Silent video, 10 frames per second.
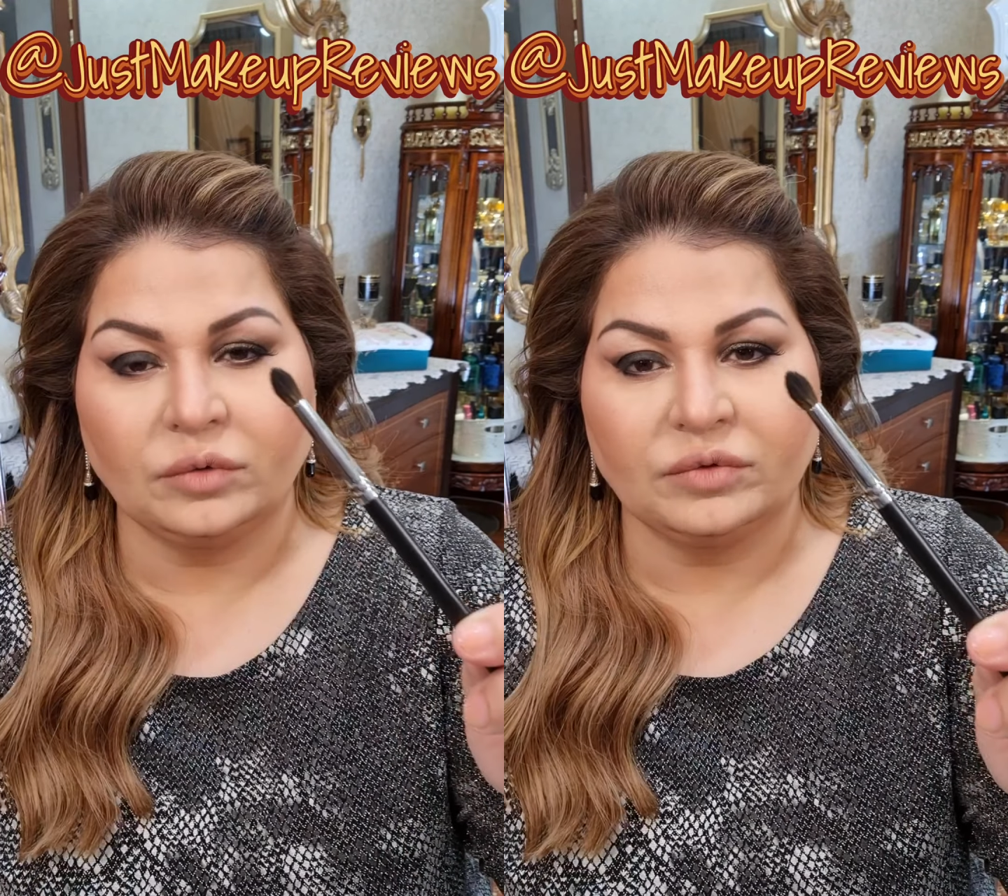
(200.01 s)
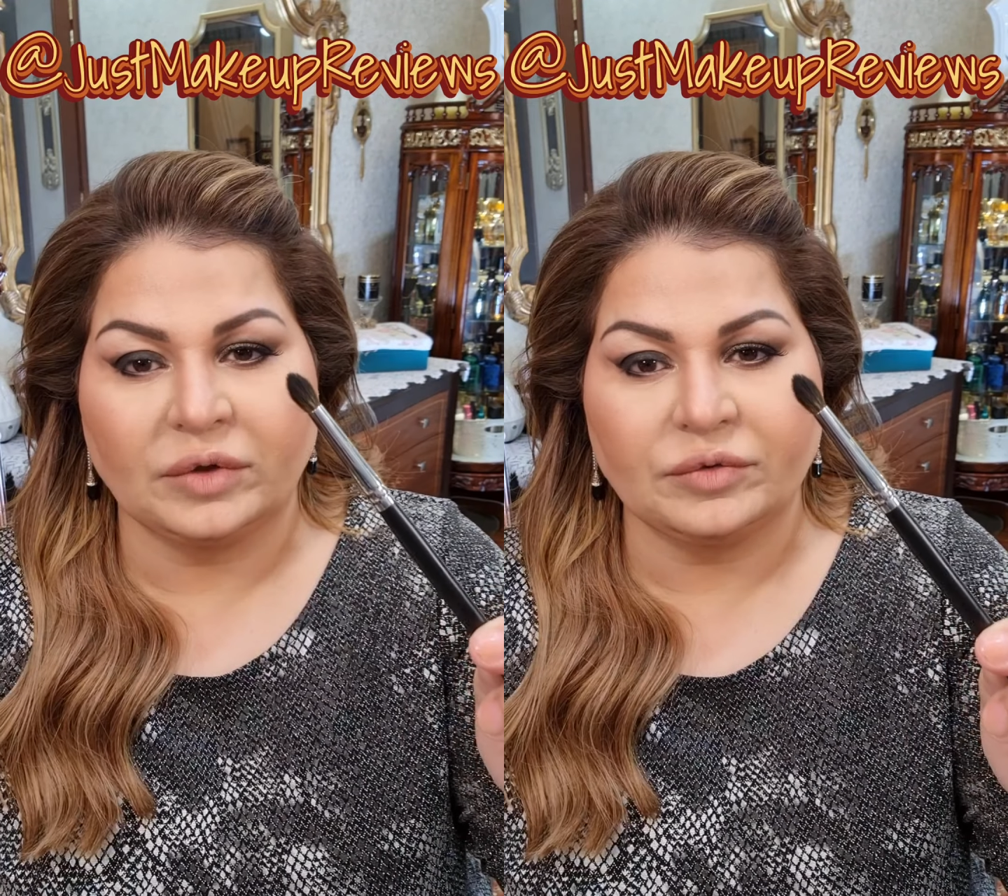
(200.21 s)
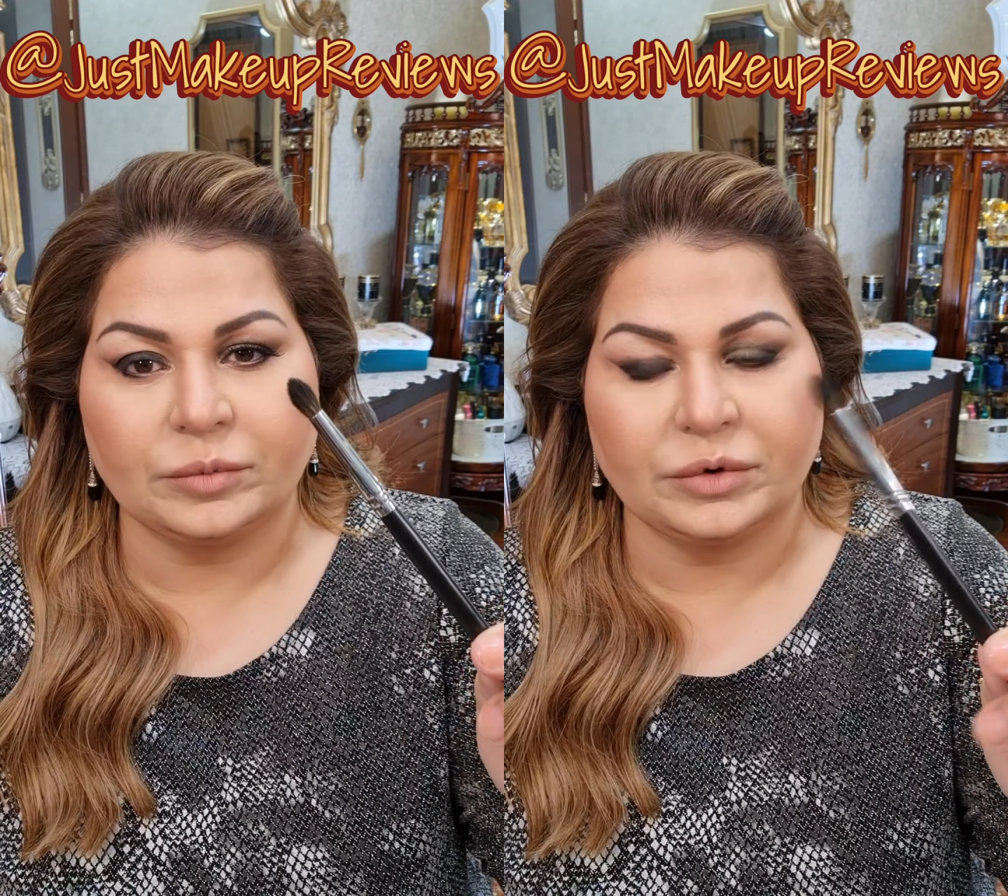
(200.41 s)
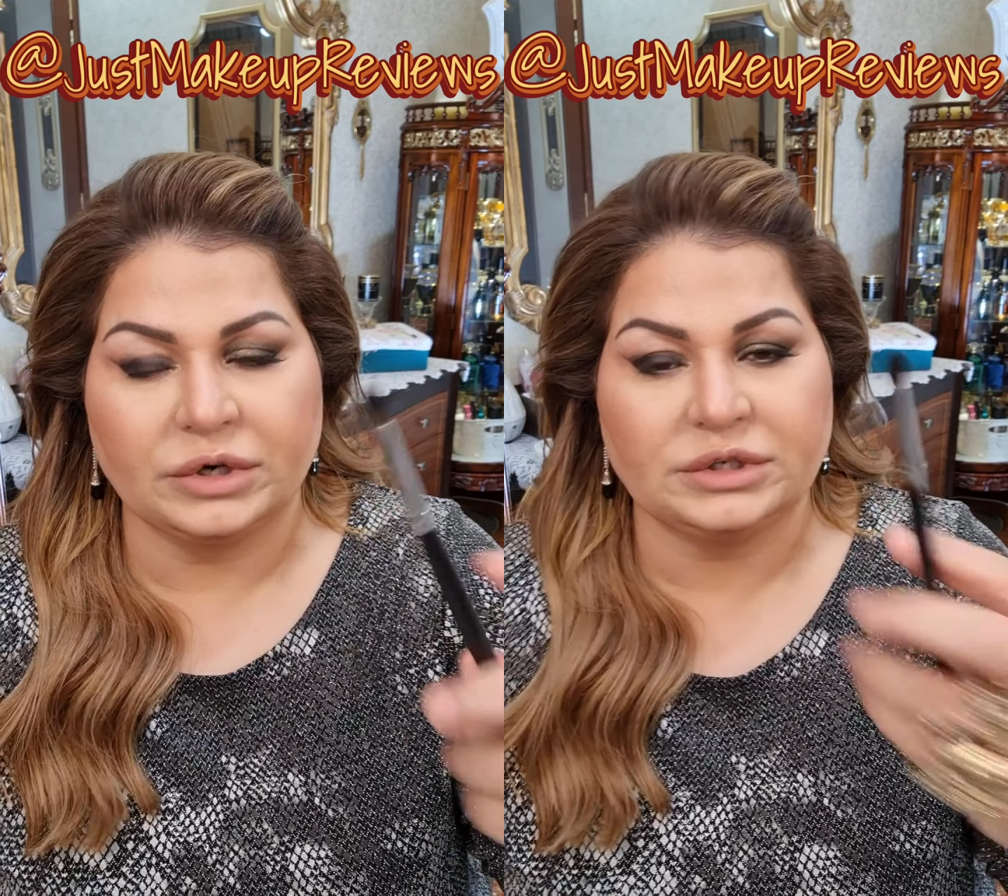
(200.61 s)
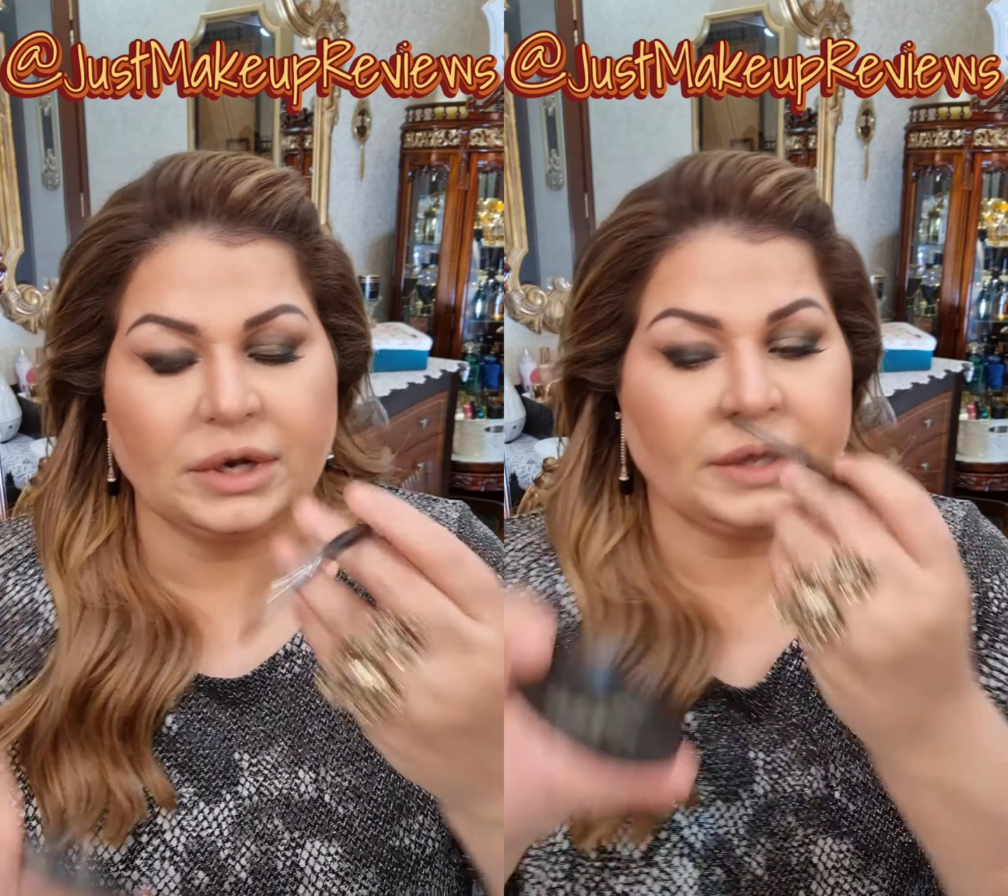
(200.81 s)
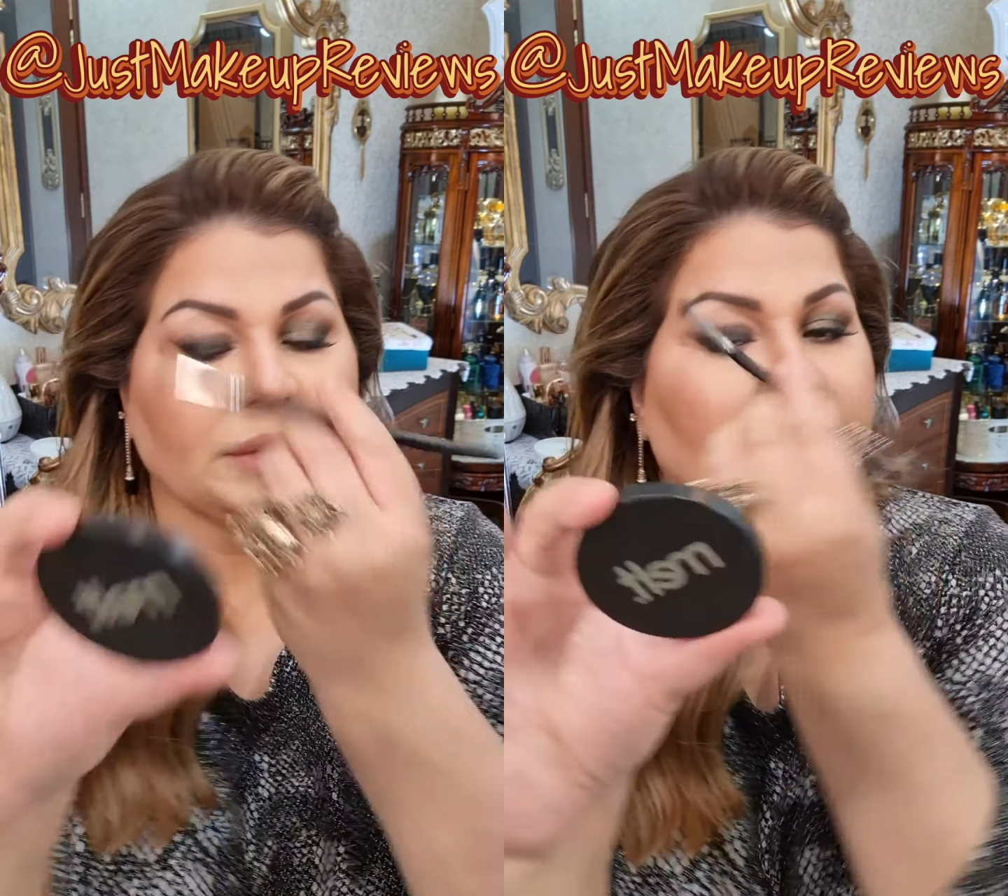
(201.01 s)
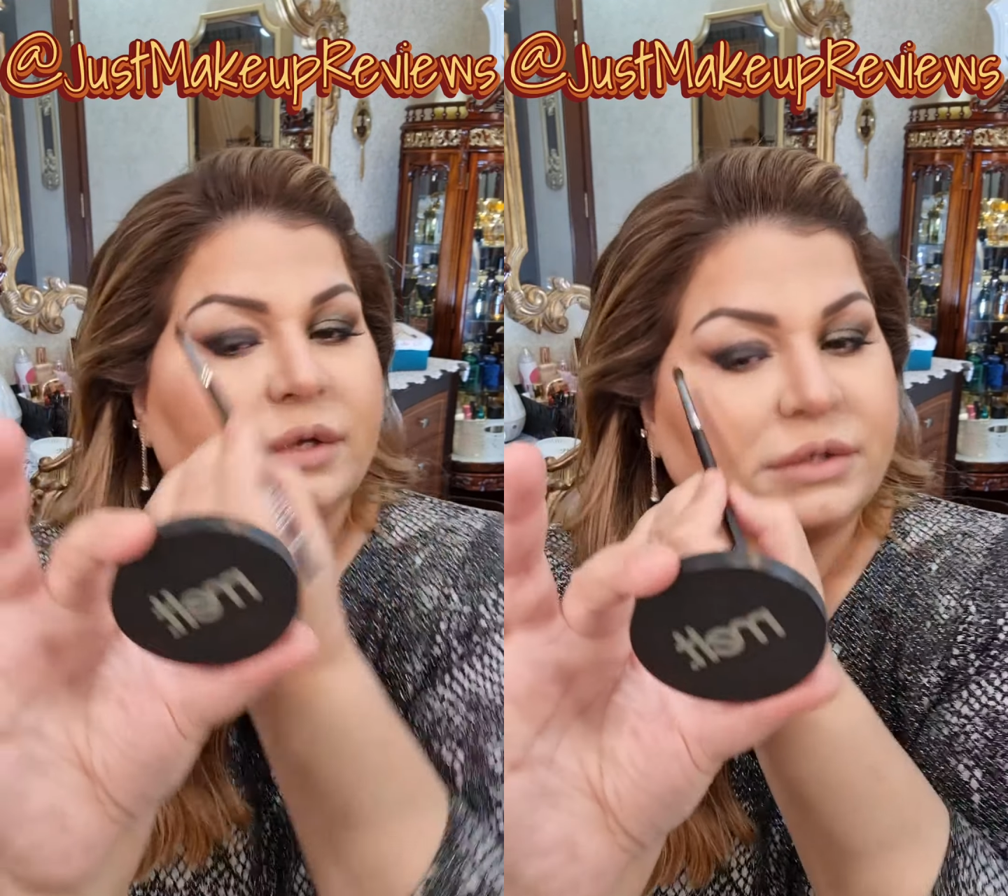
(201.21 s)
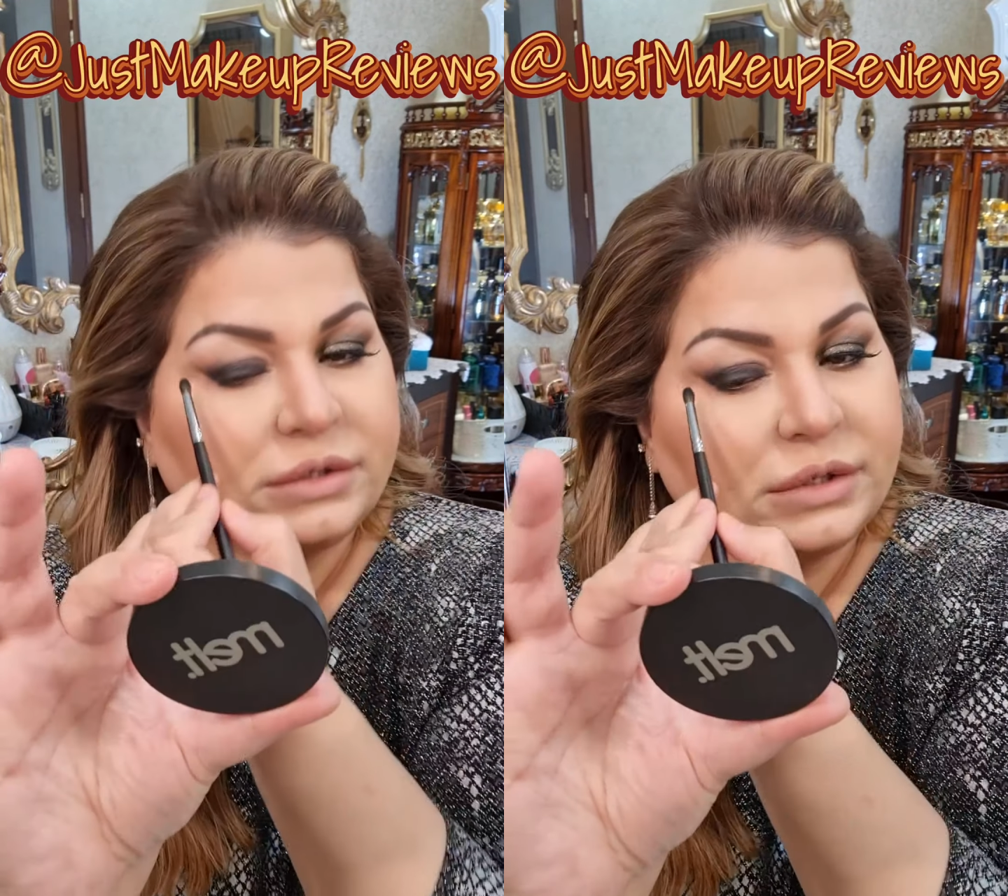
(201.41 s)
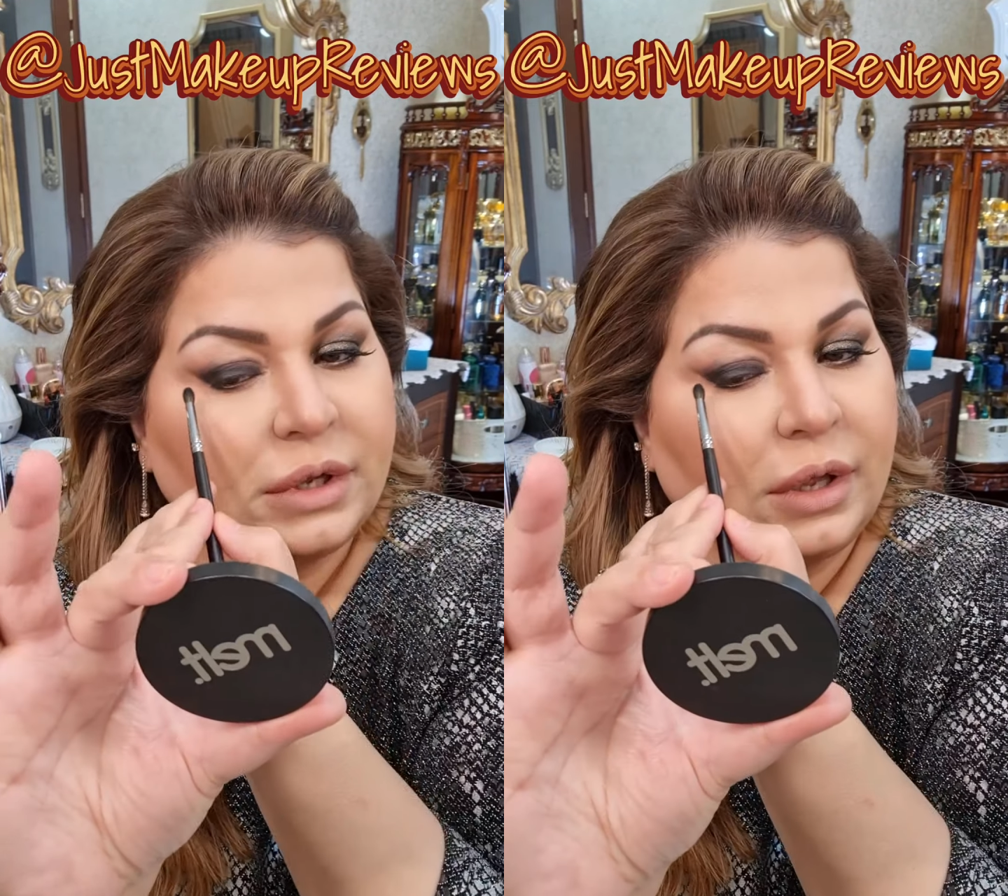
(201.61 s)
fluffy brush like this